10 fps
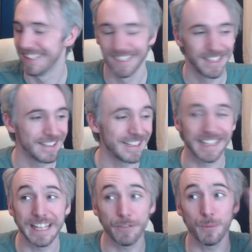like
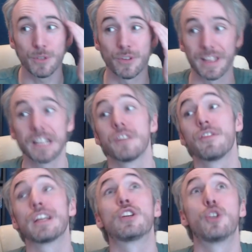even when you think of
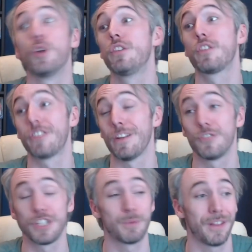the good
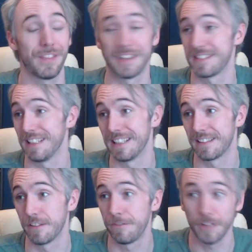synergies with this, like
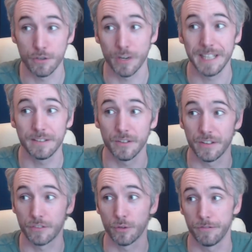the Flynn Rider
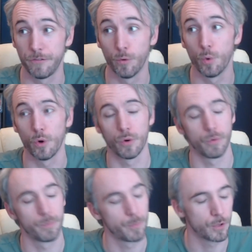that's got 4
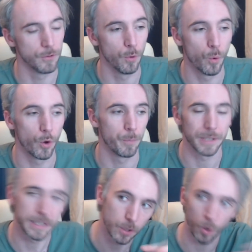lore but
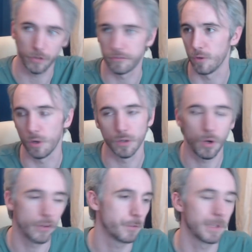he costs not
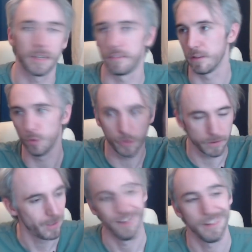lots because he loot.
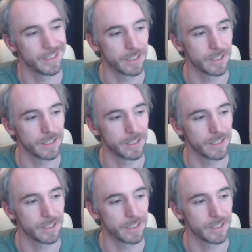Like,